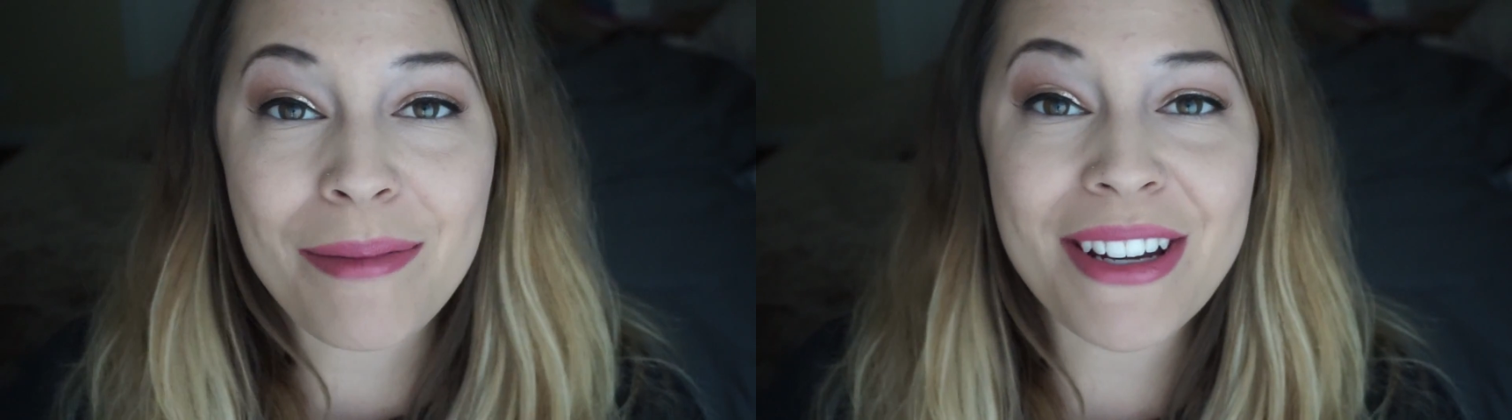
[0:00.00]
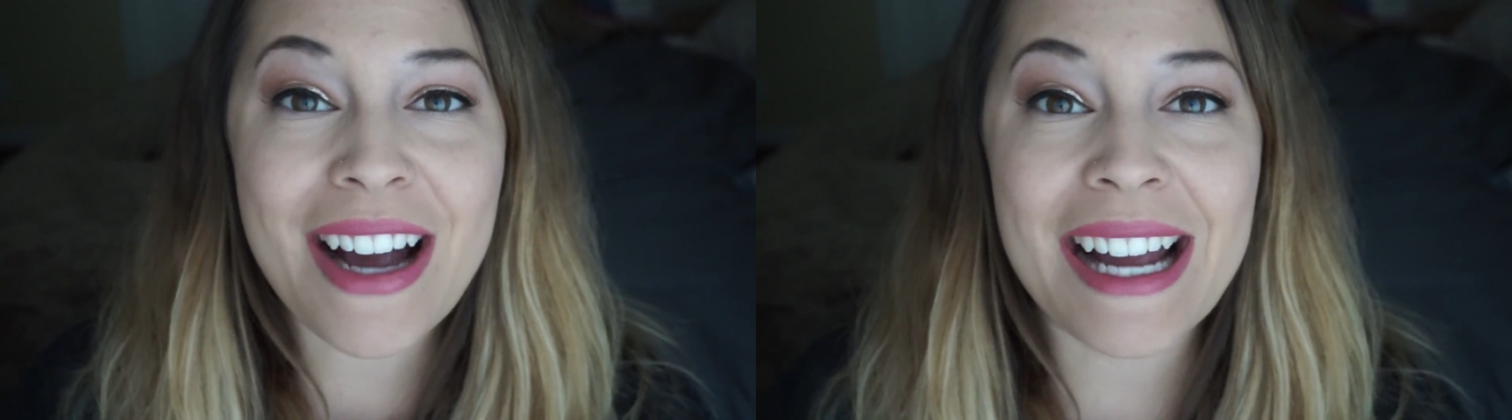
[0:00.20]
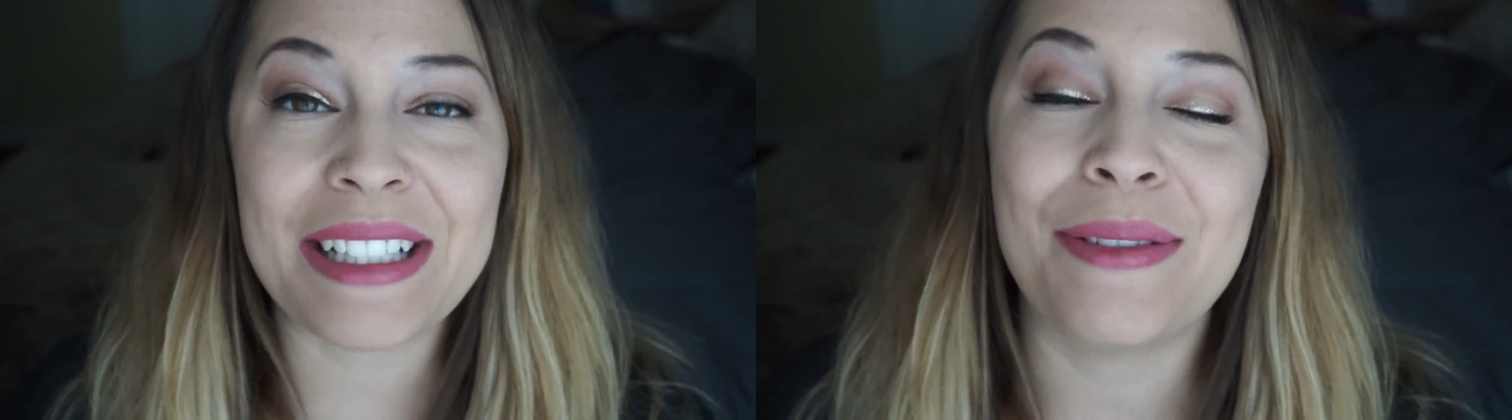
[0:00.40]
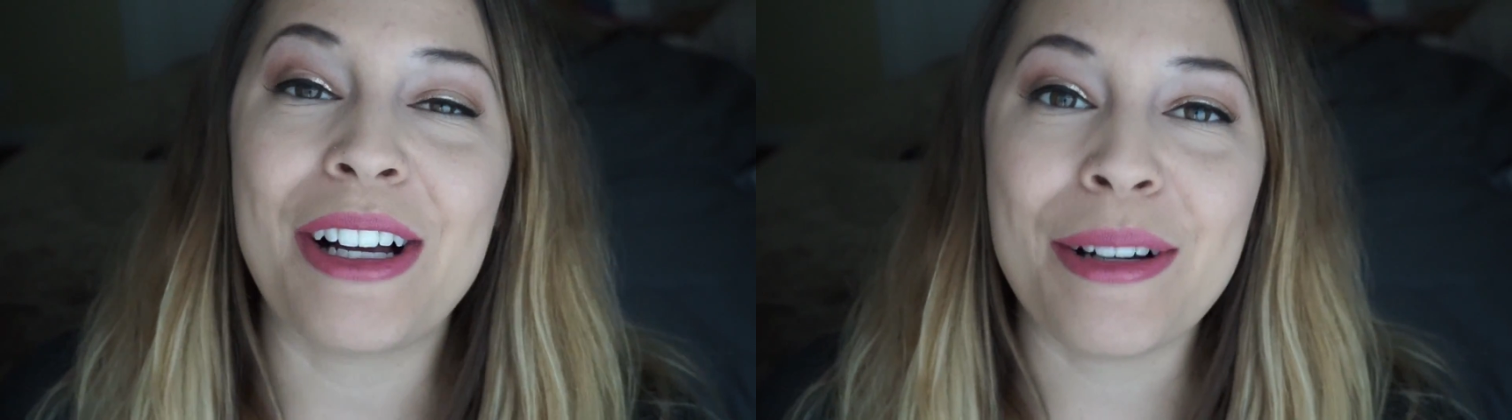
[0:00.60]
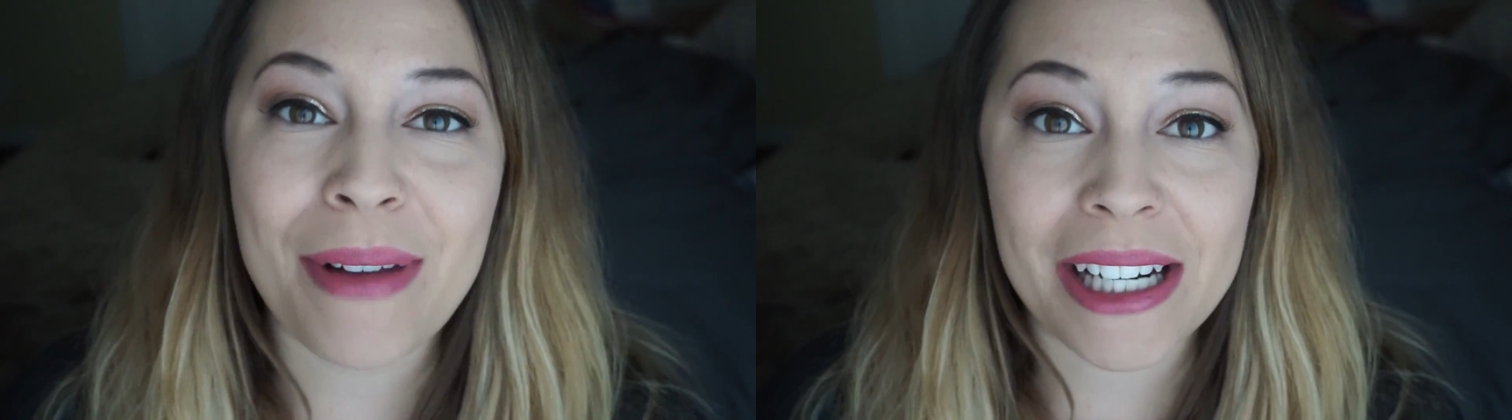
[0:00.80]
up, you guys?
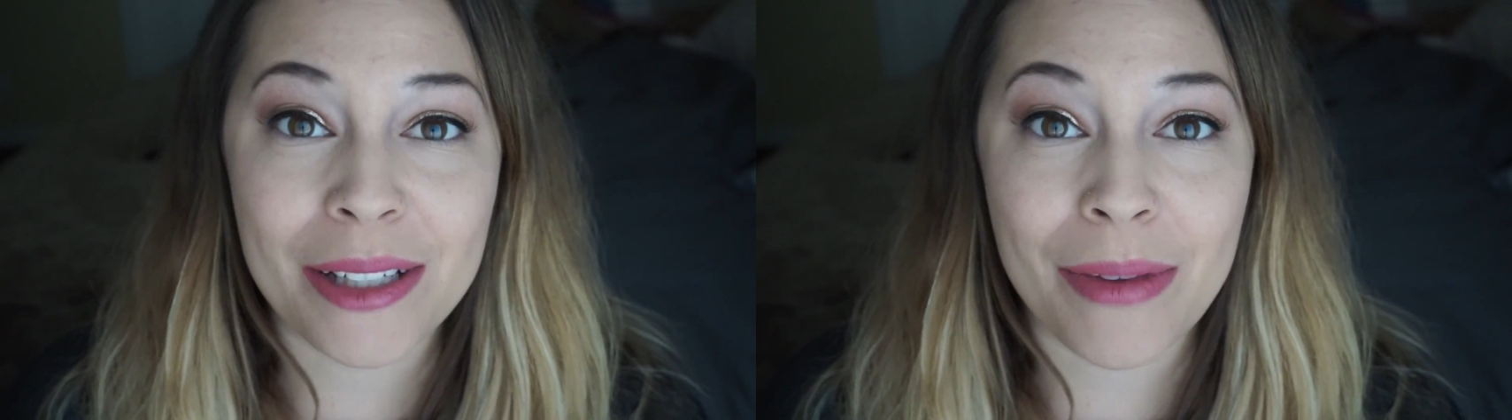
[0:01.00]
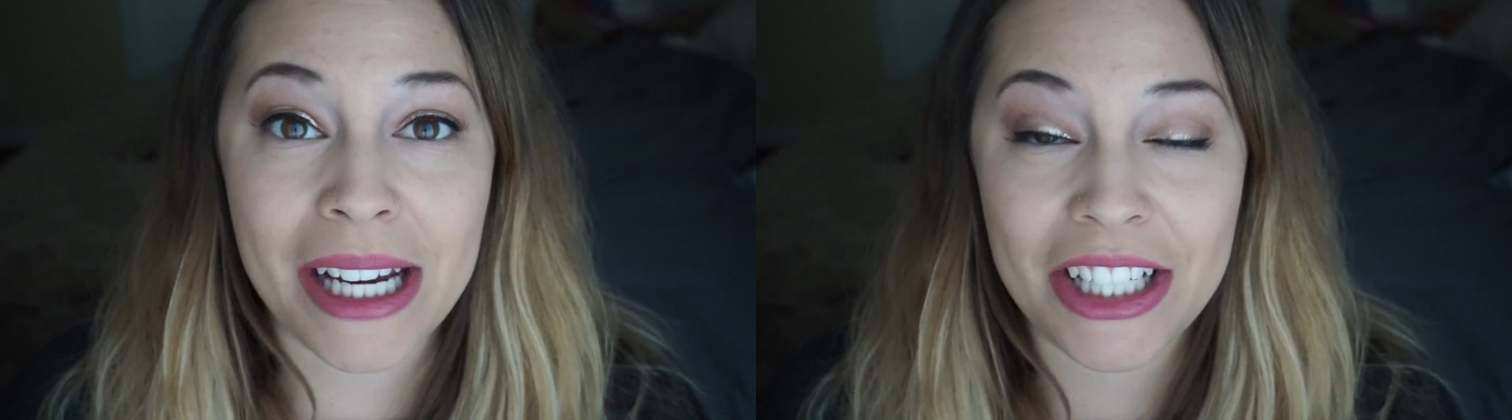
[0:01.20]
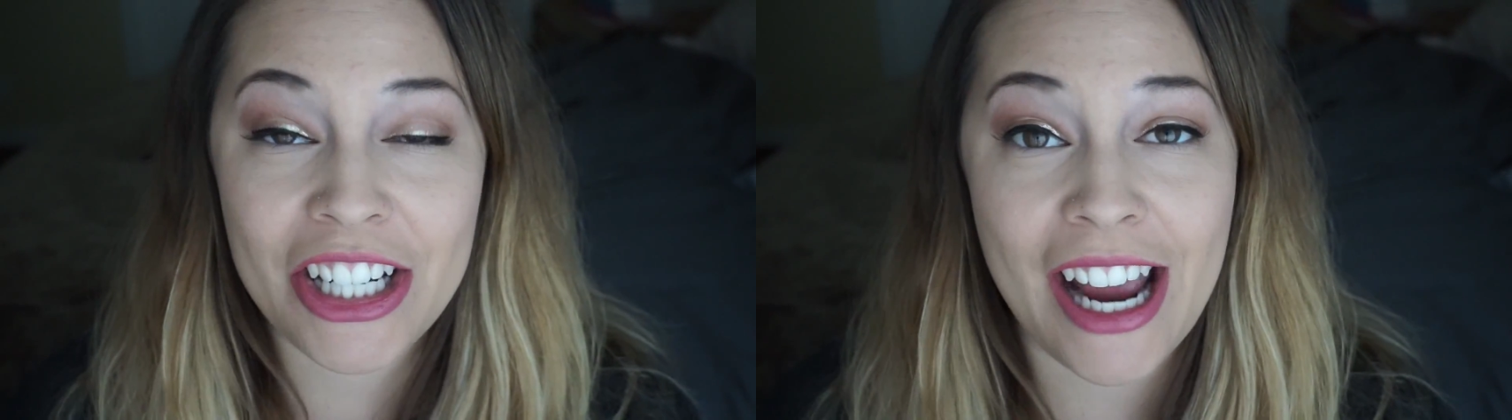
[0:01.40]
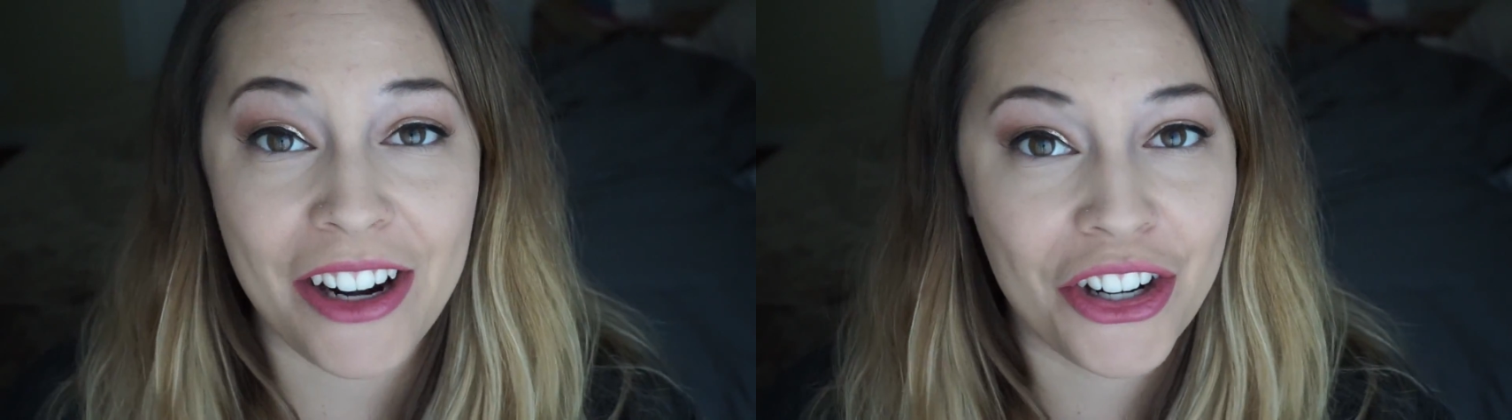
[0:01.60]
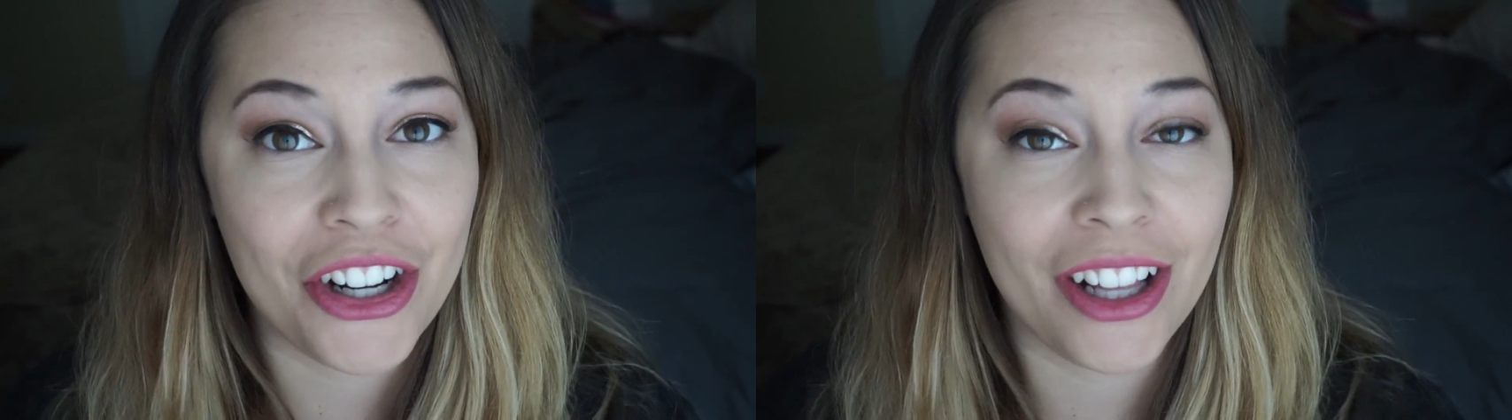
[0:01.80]
Welcome back to my
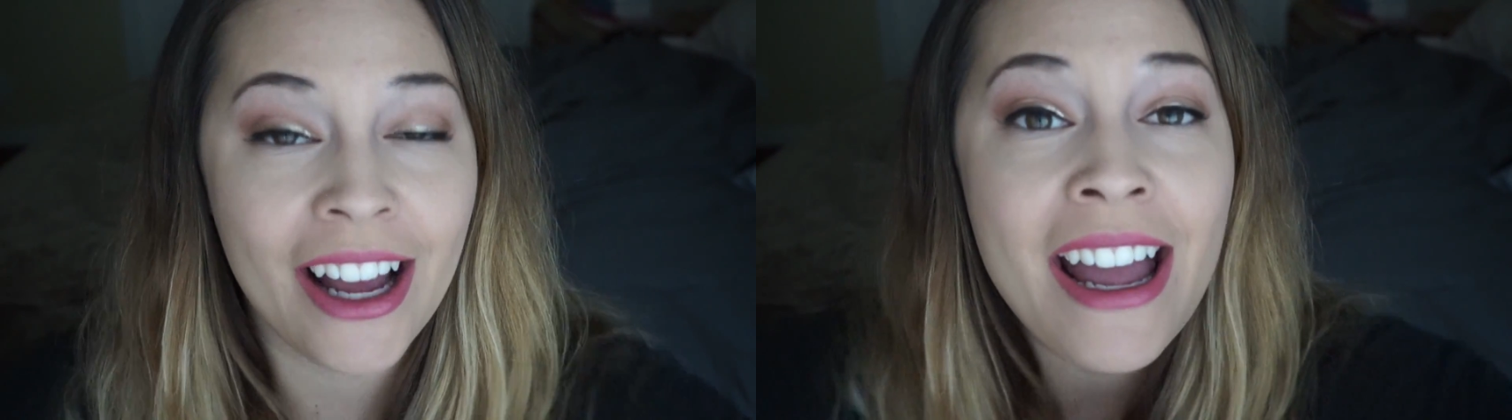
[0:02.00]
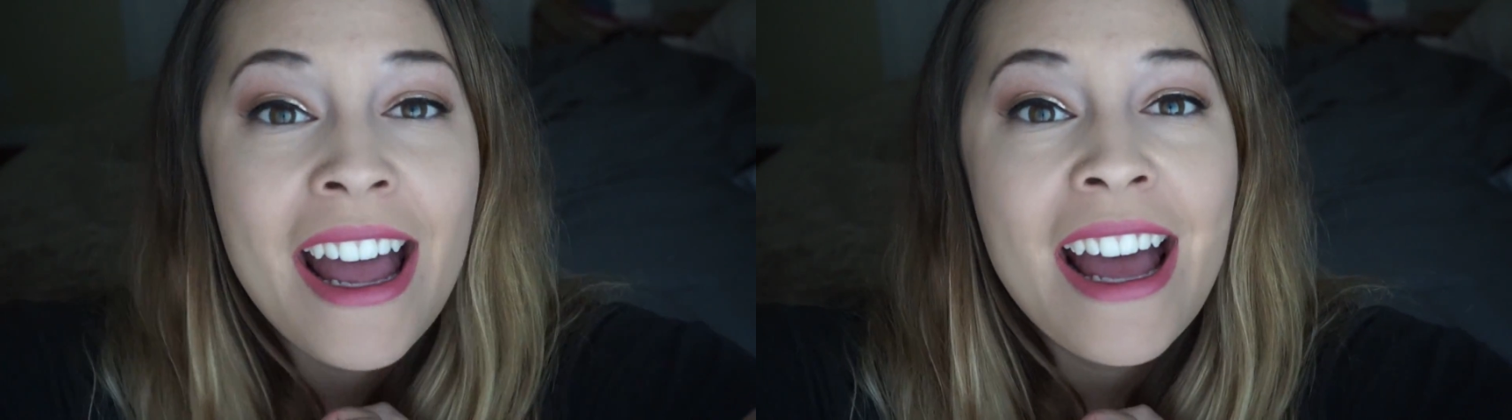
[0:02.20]
channel.